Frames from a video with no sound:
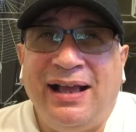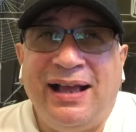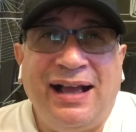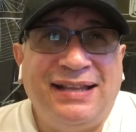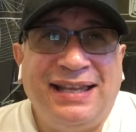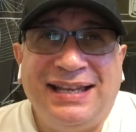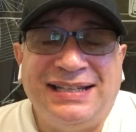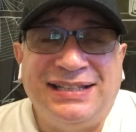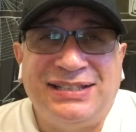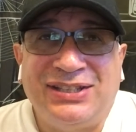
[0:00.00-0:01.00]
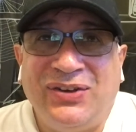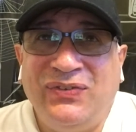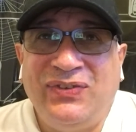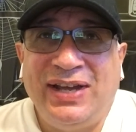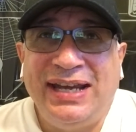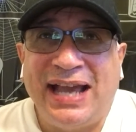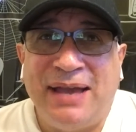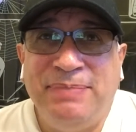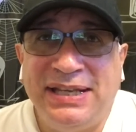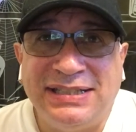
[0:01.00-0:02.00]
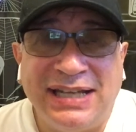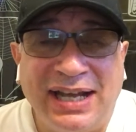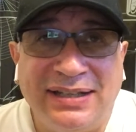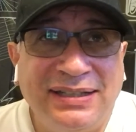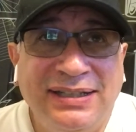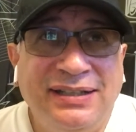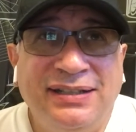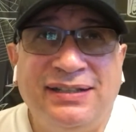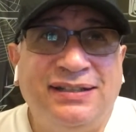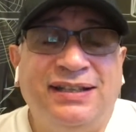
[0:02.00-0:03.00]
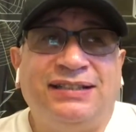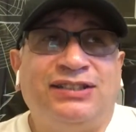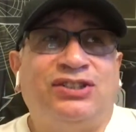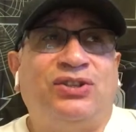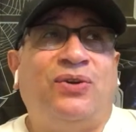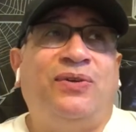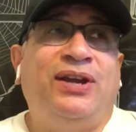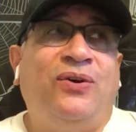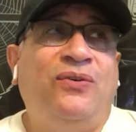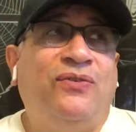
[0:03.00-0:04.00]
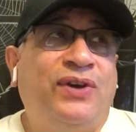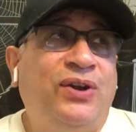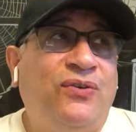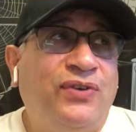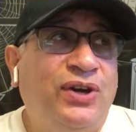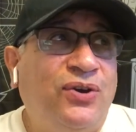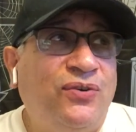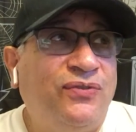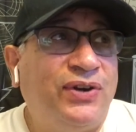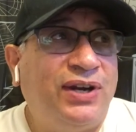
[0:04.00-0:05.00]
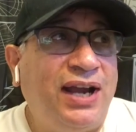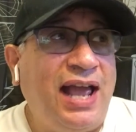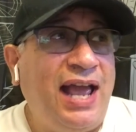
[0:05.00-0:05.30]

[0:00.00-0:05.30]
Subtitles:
I think it's so funny. I've been telling this story over and over and over,